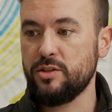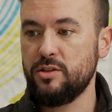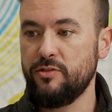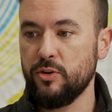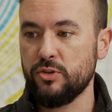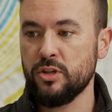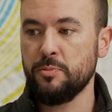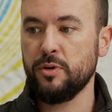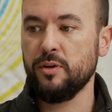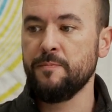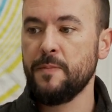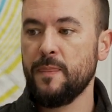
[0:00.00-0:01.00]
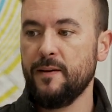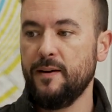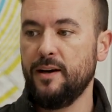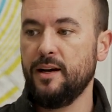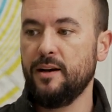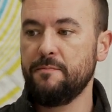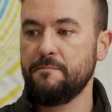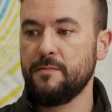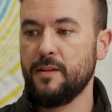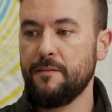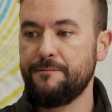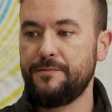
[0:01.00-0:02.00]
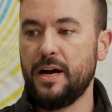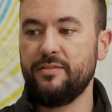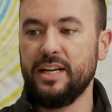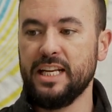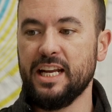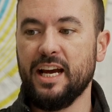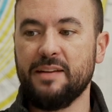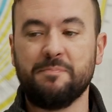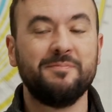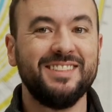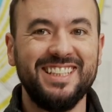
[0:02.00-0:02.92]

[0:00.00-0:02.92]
devotion number 589